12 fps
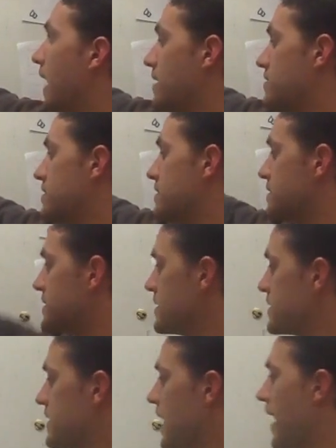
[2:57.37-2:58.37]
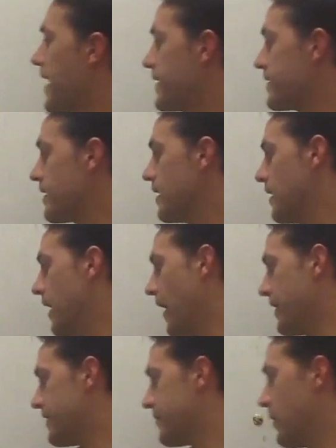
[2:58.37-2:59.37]
168
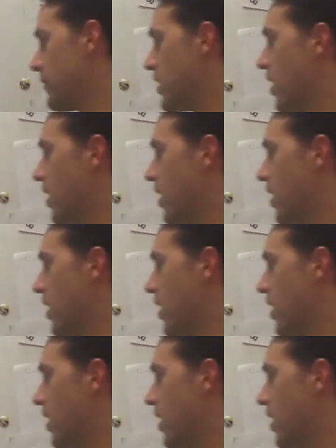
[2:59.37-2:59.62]
are some